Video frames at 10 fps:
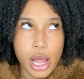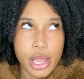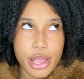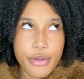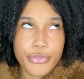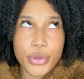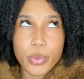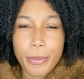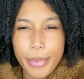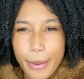if you
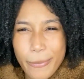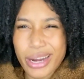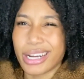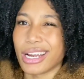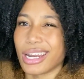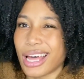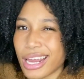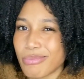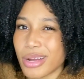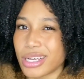remember, in a lot
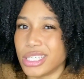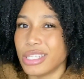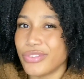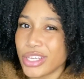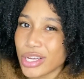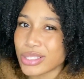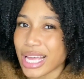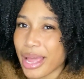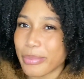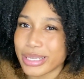of my other videos,
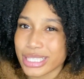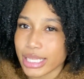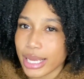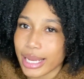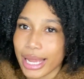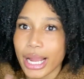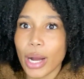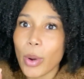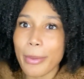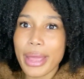I have been saying like,
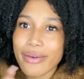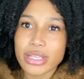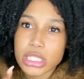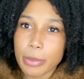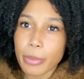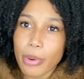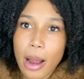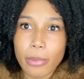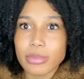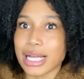oh, I've been having stomach
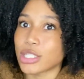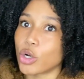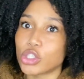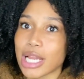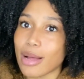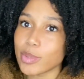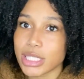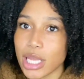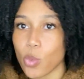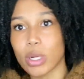problems. I told y'all I was
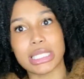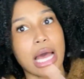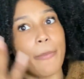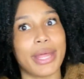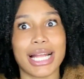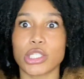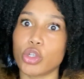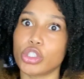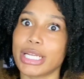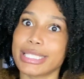sick one time. Then I told
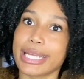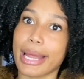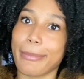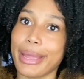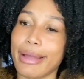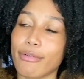you they said I may have